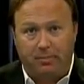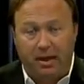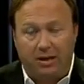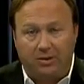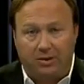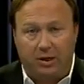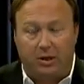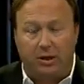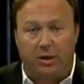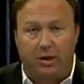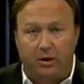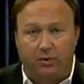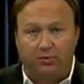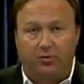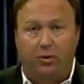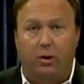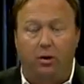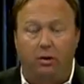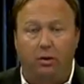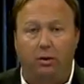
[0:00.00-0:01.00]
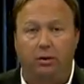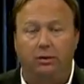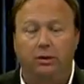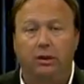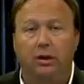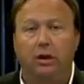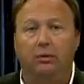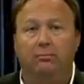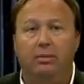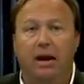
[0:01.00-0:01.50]
basically
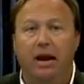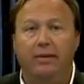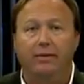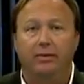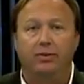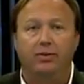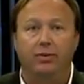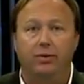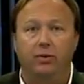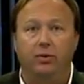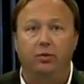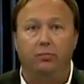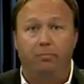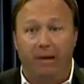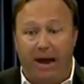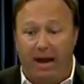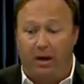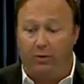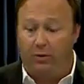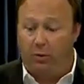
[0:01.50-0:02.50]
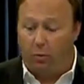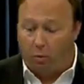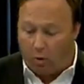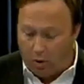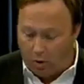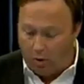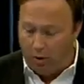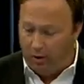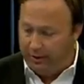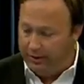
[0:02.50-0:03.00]
controlled by this new Bank of the
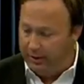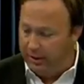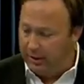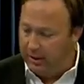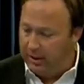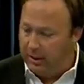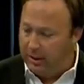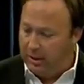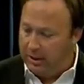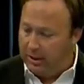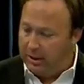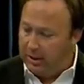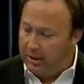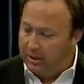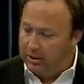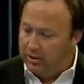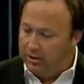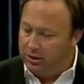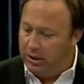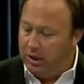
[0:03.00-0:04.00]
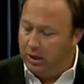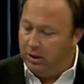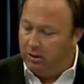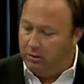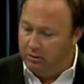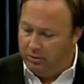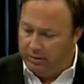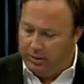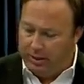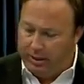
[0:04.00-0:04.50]
World.
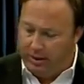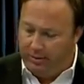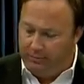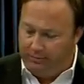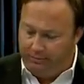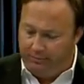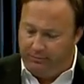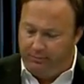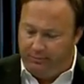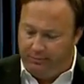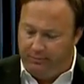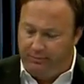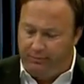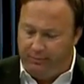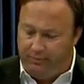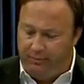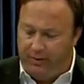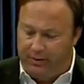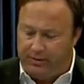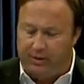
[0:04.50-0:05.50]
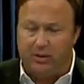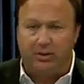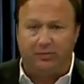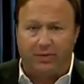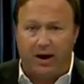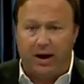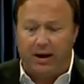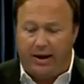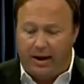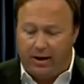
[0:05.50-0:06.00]
So this is
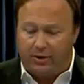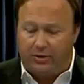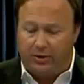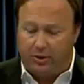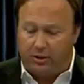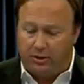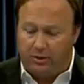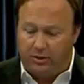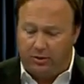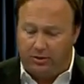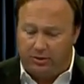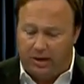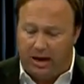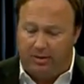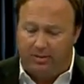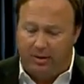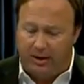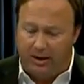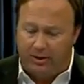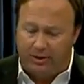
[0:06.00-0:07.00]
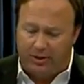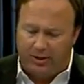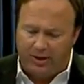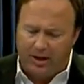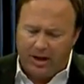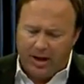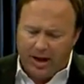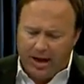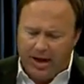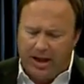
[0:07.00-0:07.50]
financial
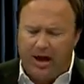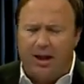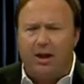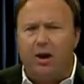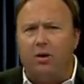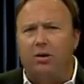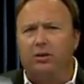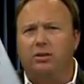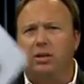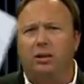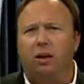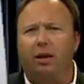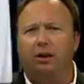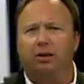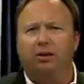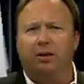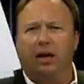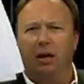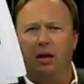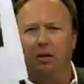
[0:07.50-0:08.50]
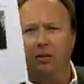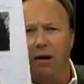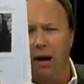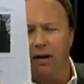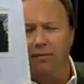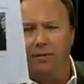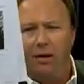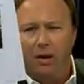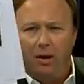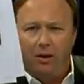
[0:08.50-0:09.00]
domination. And I noticed the London
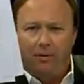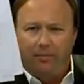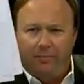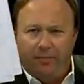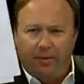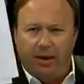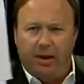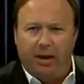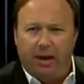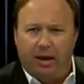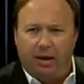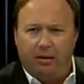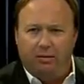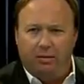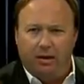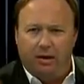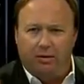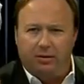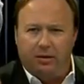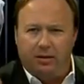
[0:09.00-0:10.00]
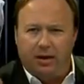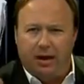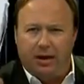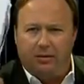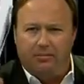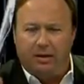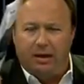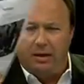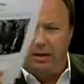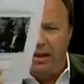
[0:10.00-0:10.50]
Telegraph, they had
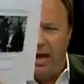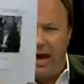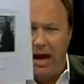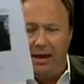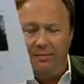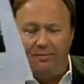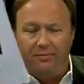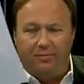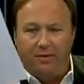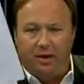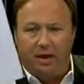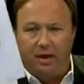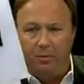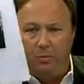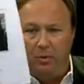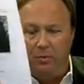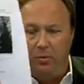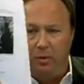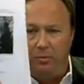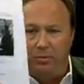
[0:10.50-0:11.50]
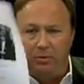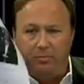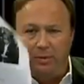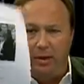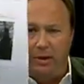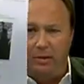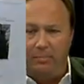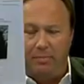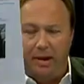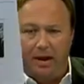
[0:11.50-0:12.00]
today a big live feed with what was
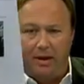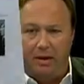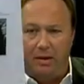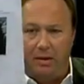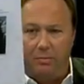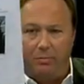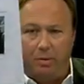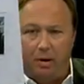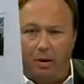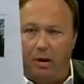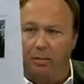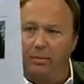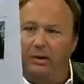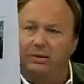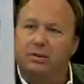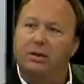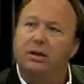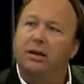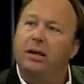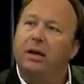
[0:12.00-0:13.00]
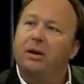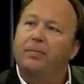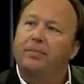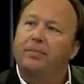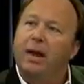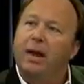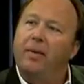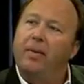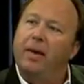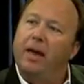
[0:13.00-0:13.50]
being debated in the parliaments.
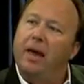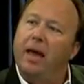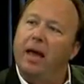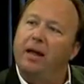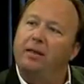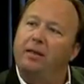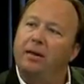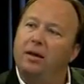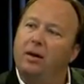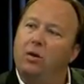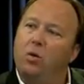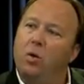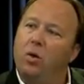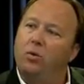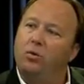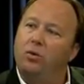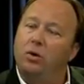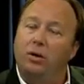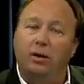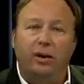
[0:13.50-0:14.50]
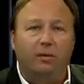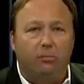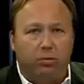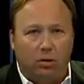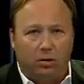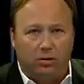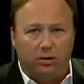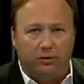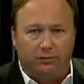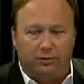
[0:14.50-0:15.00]
And they had the, quote,
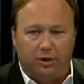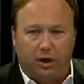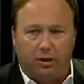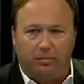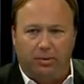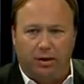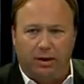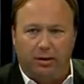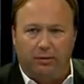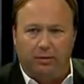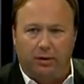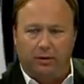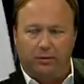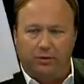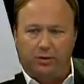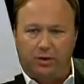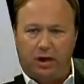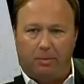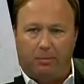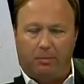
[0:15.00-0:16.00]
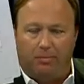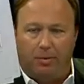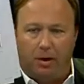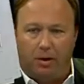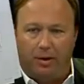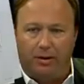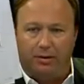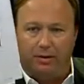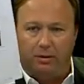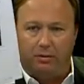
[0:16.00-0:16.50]
liberals of Germany, there's a couple
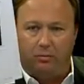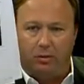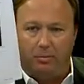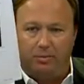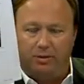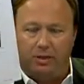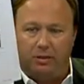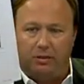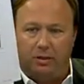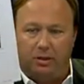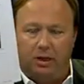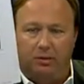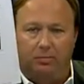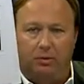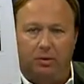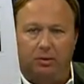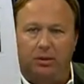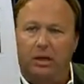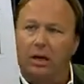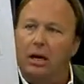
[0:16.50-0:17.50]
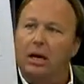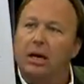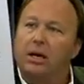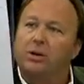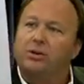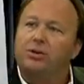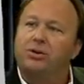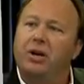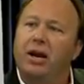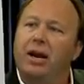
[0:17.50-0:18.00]
parties that represent the liberals,
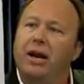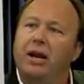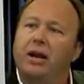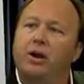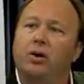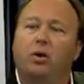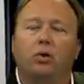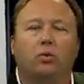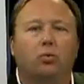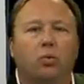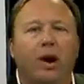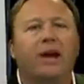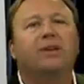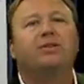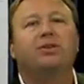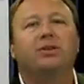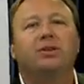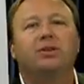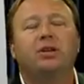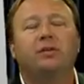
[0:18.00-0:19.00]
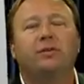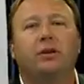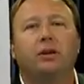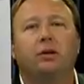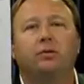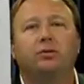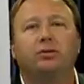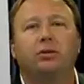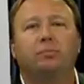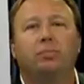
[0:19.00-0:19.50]
saying you're racist if you
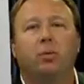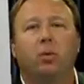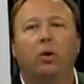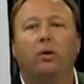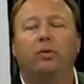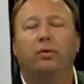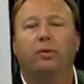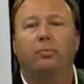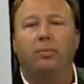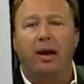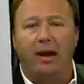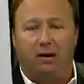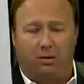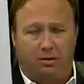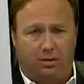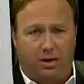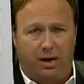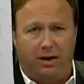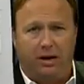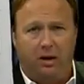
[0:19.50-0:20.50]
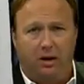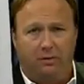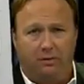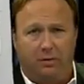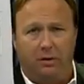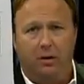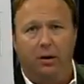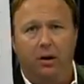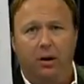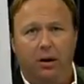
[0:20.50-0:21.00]
don't support the banker
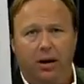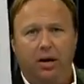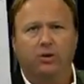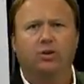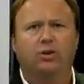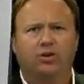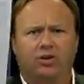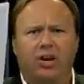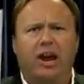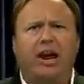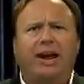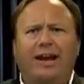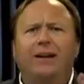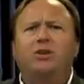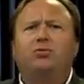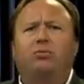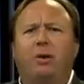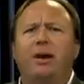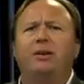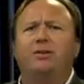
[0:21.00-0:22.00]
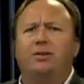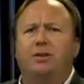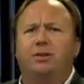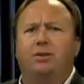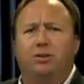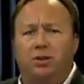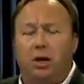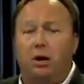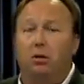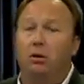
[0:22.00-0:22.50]
takeover, and just saying it's
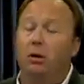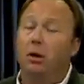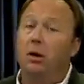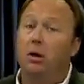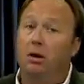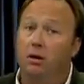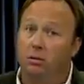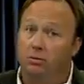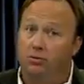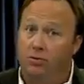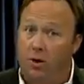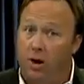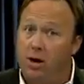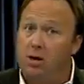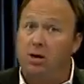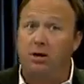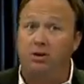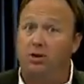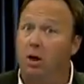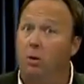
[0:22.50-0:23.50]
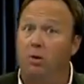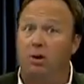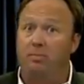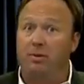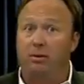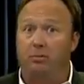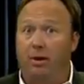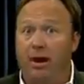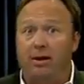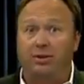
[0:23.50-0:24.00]
racist. So trendies don't want to
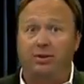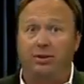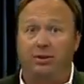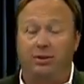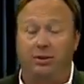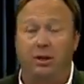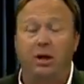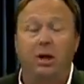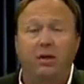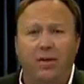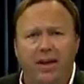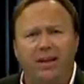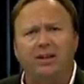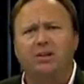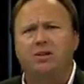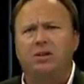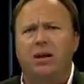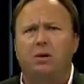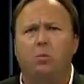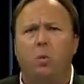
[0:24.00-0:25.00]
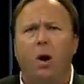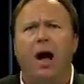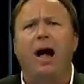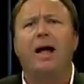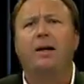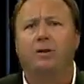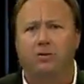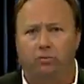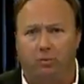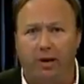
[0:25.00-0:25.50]
be racist. They didn't say
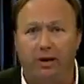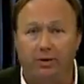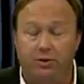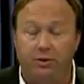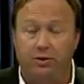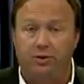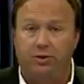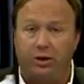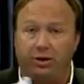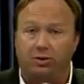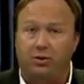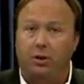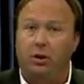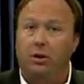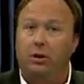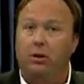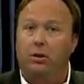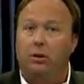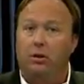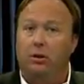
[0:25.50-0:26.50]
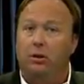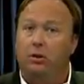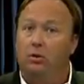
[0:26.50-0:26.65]
why it's racist, just